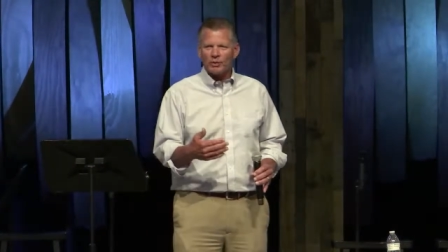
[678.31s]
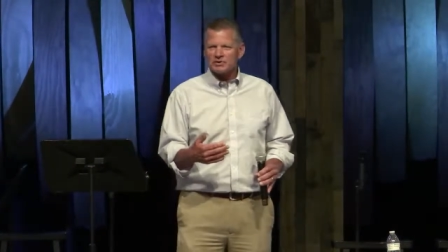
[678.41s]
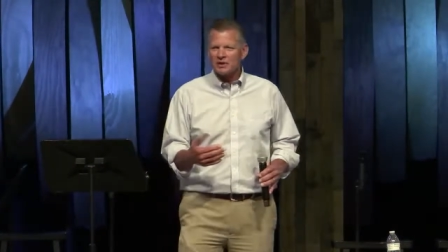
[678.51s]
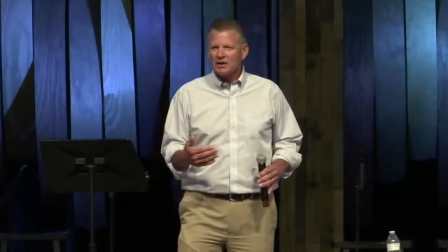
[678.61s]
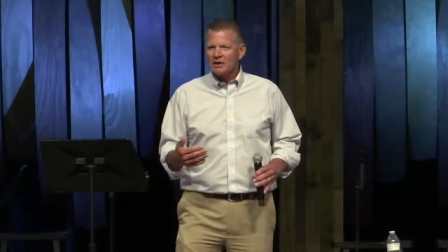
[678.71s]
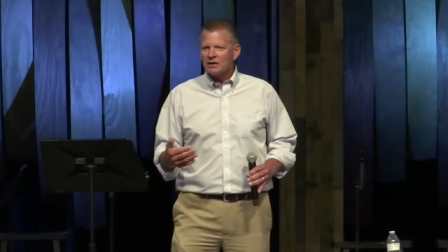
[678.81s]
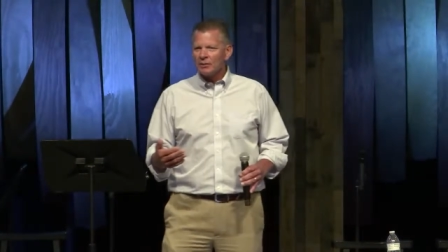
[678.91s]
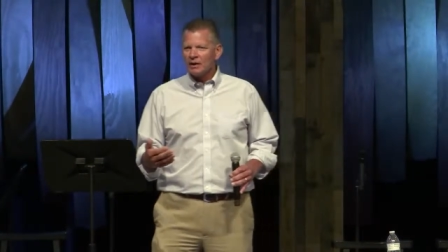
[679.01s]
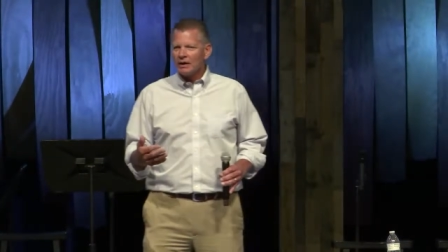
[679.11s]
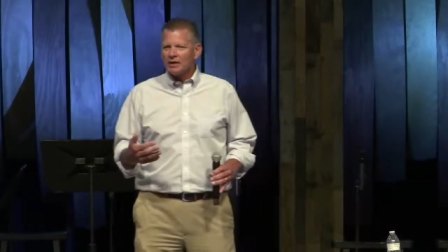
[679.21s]

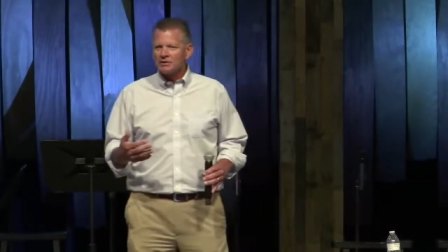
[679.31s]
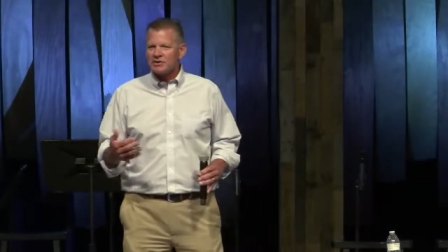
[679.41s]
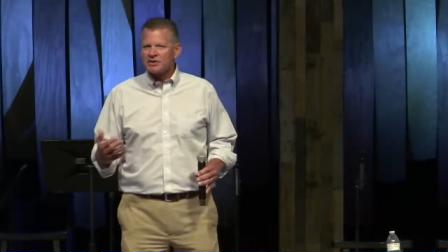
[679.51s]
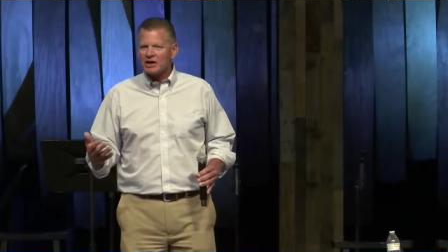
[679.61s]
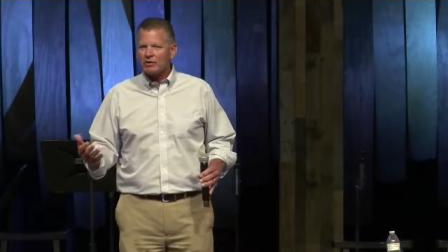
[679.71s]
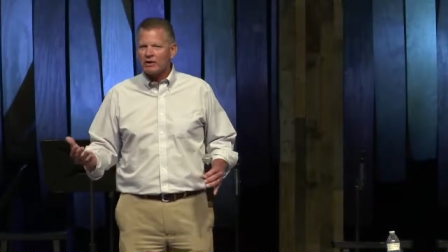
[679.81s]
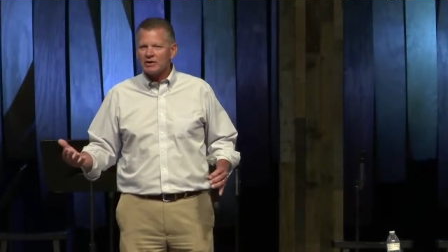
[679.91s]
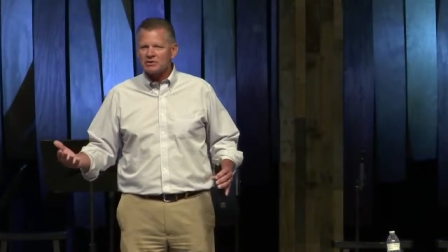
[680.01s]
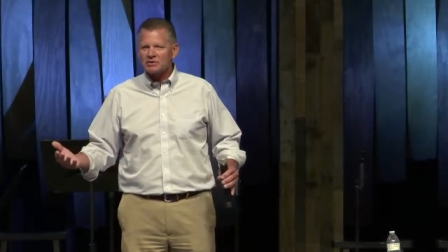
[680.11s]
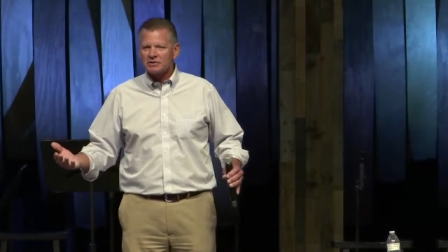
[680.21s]
to say grace in